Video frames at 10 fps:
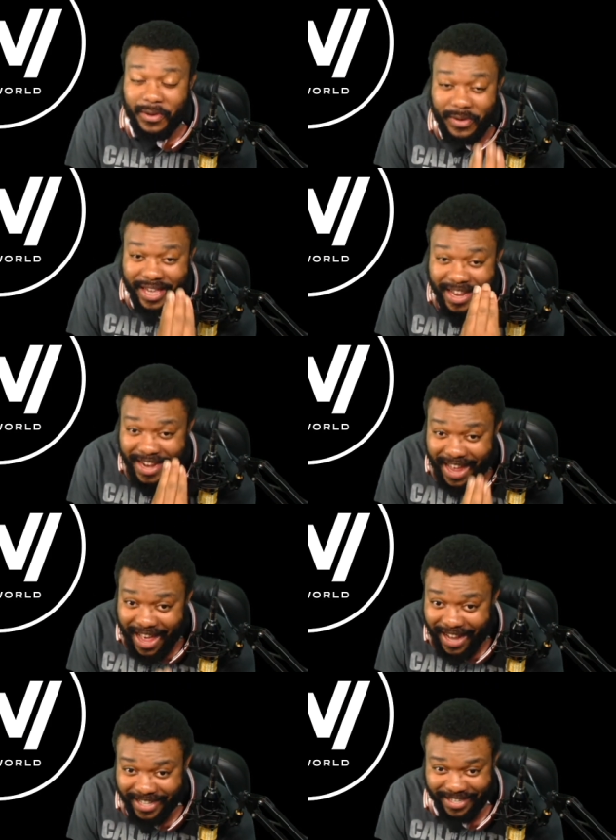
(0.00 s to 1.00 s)

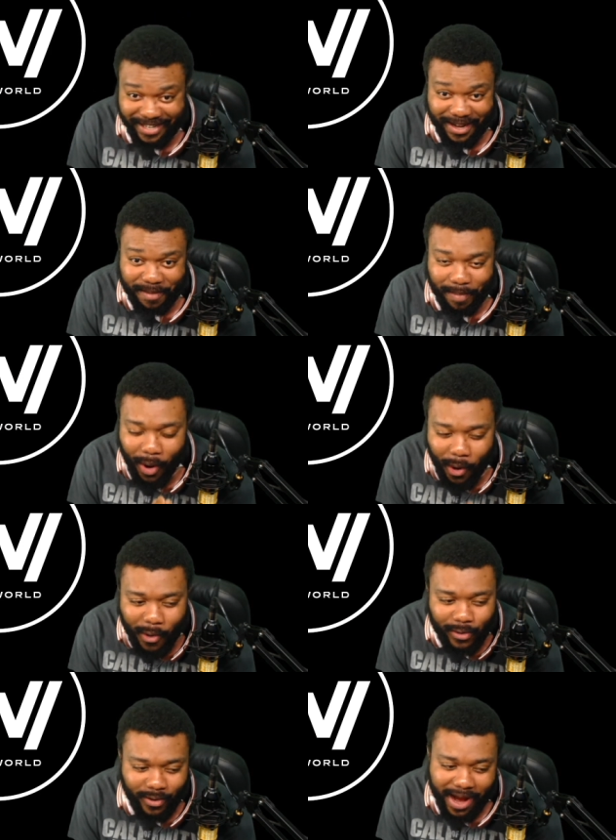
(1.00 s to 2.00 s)
cannot
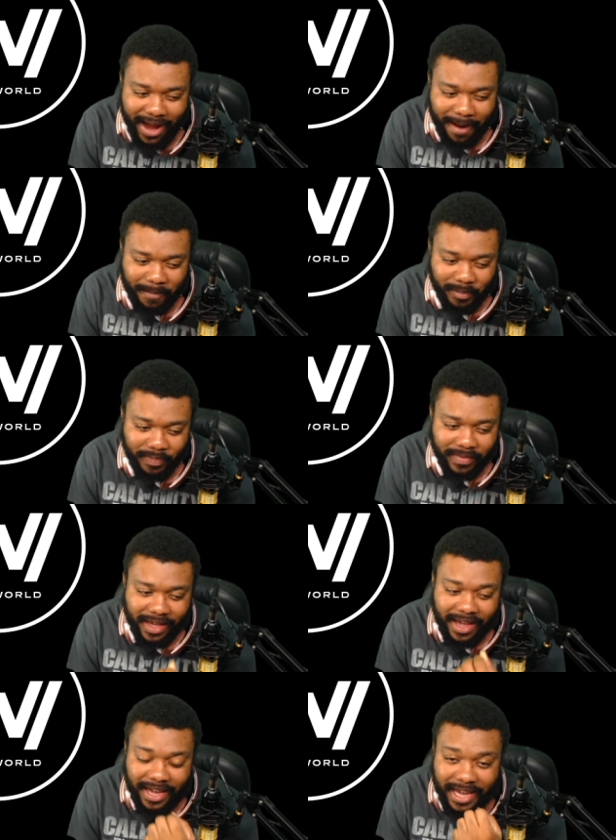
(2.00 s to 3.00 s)
program
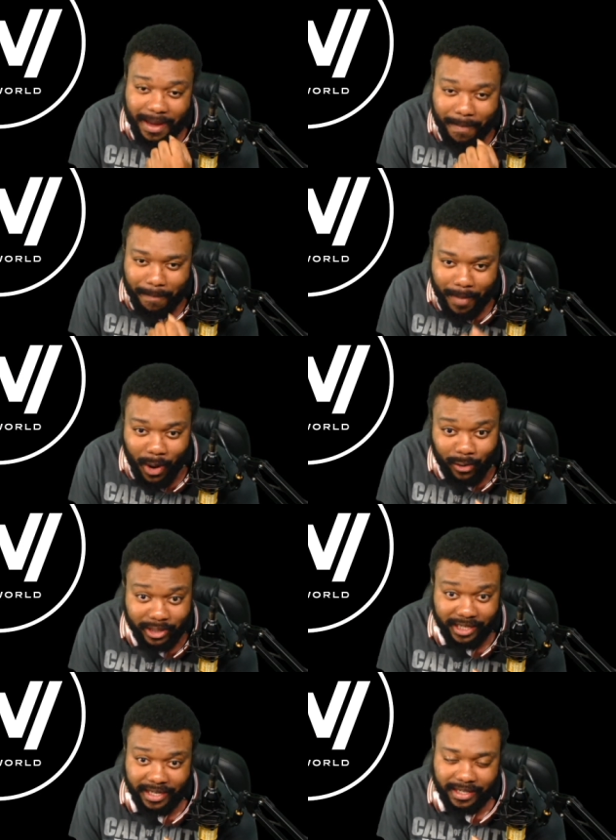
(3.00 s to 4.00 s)

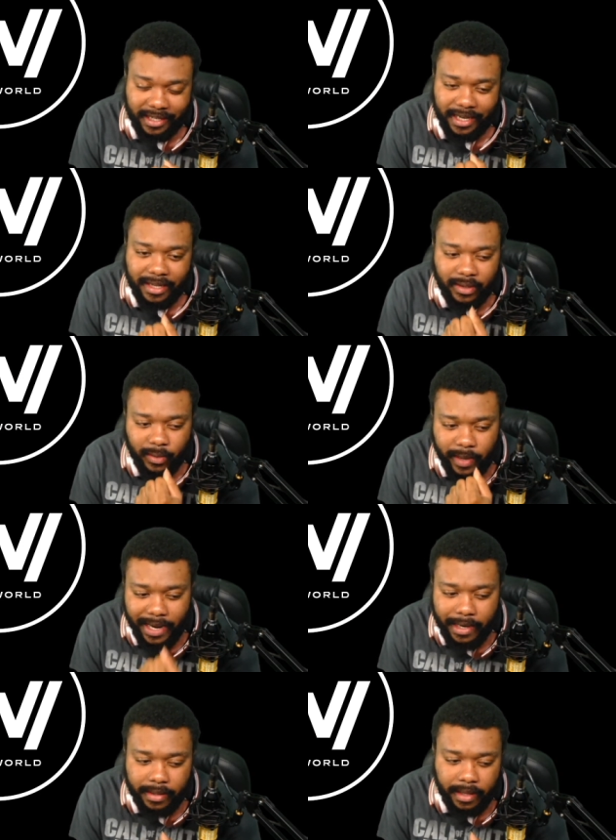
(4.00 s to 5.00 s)
emotions into
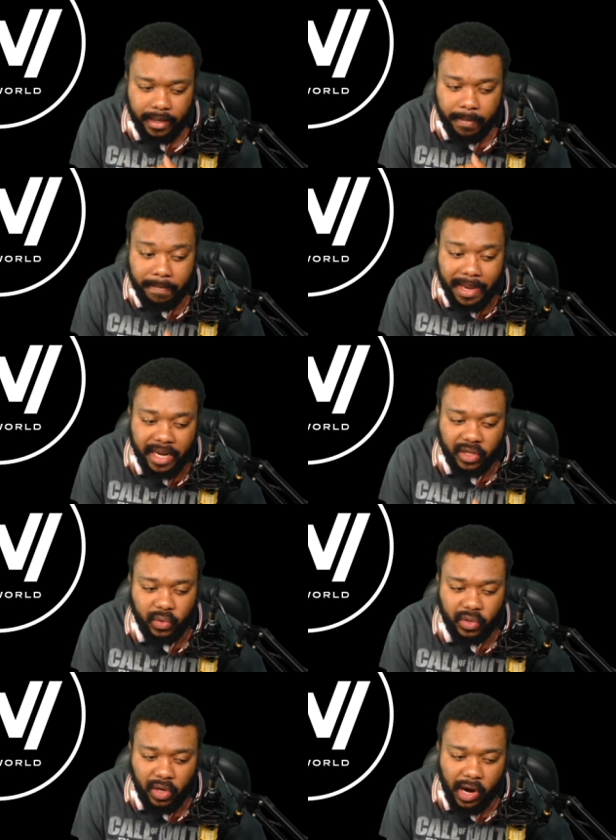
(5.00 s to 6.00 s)
anything. The minute
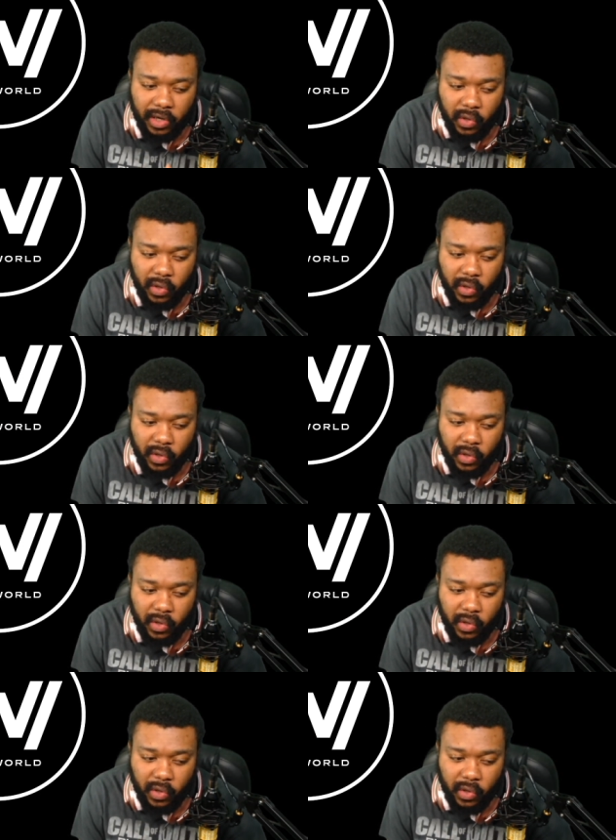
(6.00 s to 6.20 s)
you start